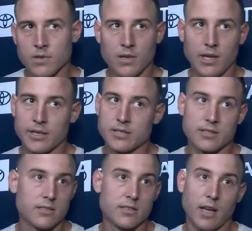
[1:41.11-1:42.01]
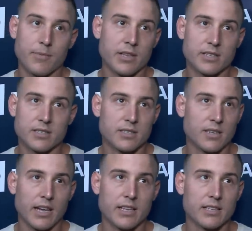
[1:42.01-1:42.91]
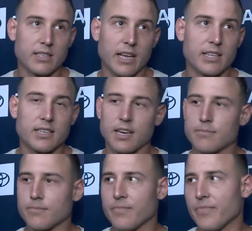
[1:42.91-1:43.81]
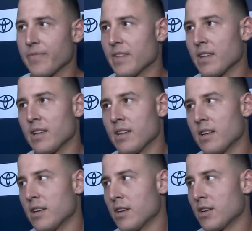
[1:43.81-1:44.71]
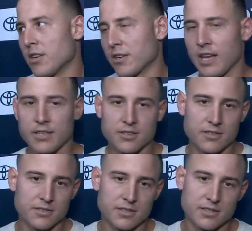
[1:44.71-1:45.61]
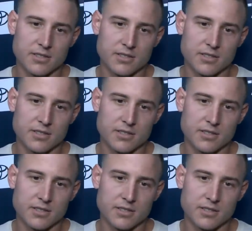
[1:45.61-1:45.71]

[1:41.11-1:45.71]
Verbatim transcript: Uh, it's, I mean, it's any anytime your catchers